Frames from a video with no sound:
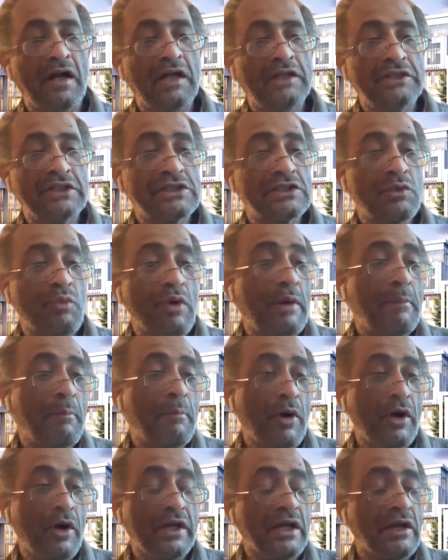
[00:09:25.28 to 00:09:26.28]
Just the one
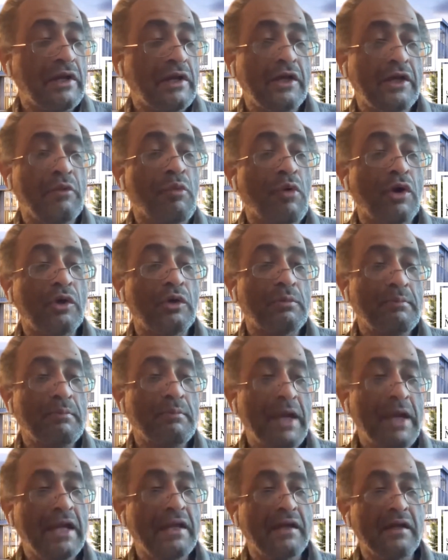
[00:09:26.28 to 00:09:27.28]
point I did want to
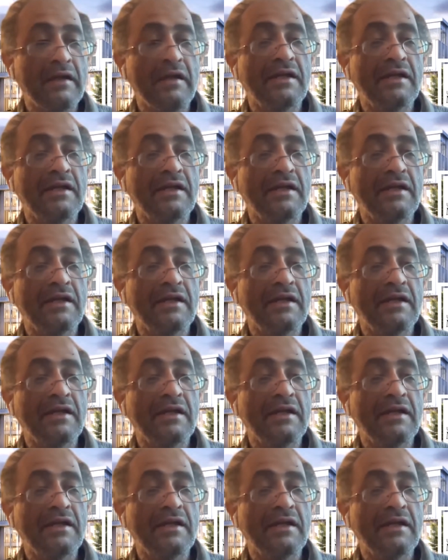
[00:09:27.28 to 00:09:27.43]
make